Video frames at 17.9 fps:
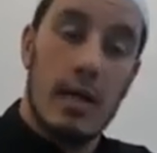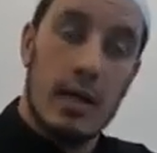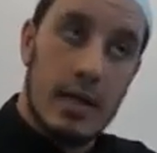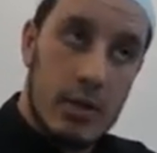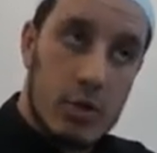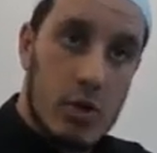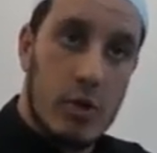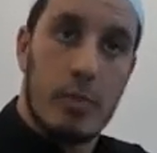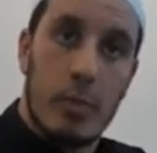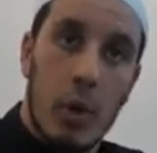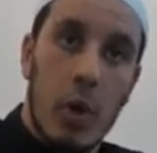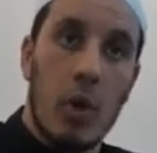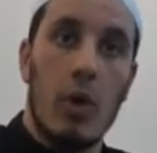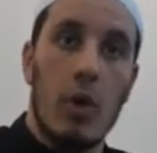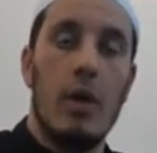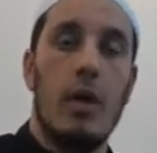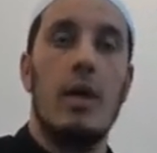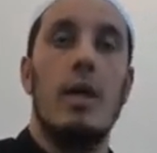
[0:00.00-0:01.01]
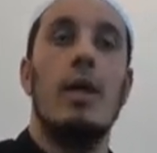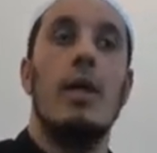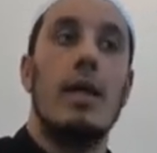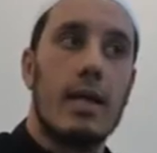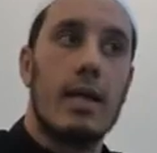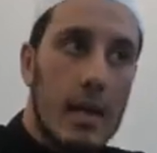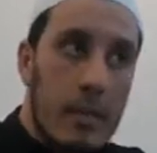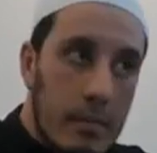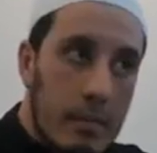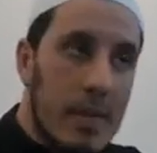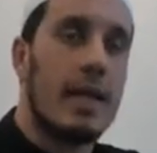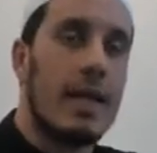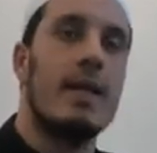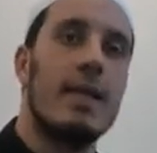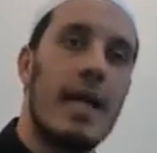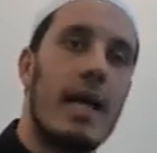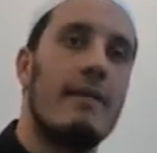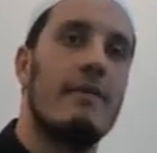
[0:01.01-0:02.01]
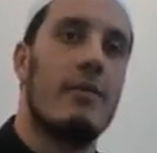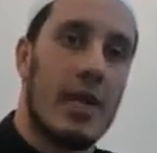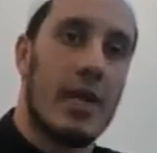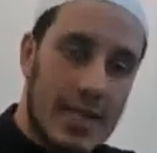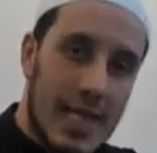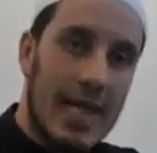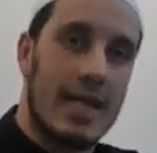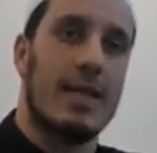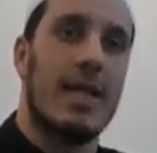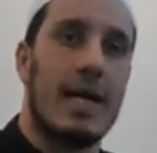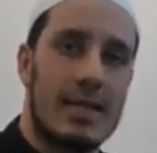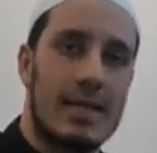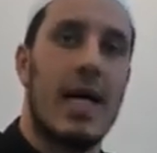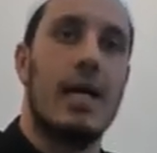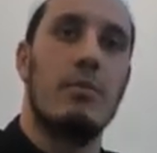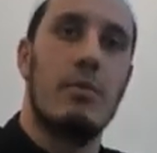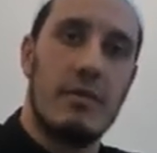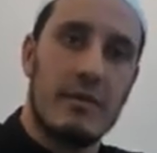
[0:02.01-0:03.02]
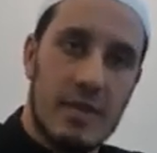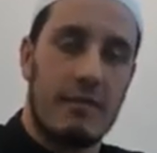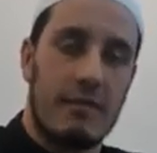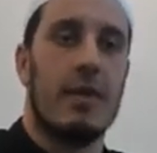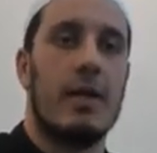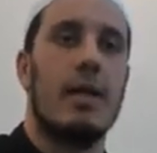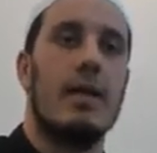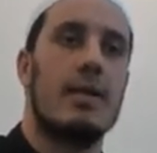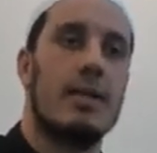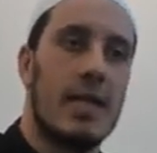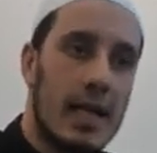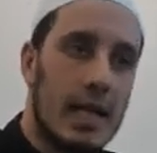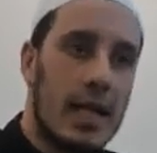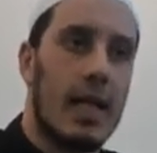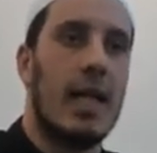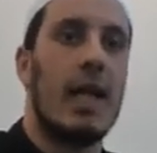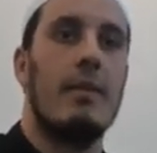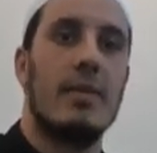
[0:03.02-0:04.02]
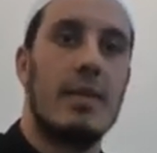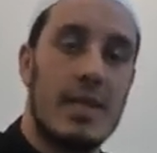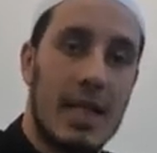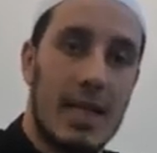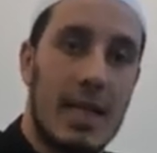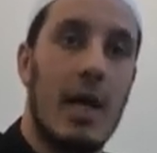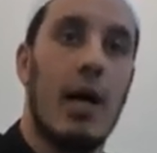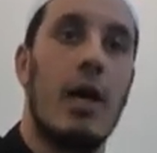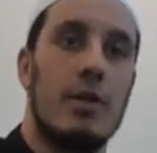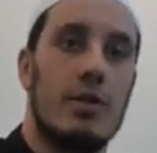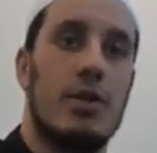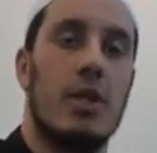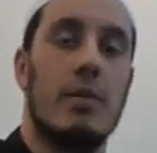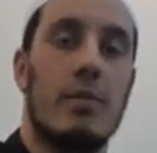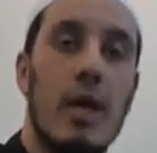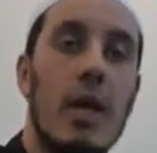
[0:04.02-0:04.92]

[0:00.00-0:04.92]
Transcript: their support, them being there for us at that time of difficulty and calamity and hardship.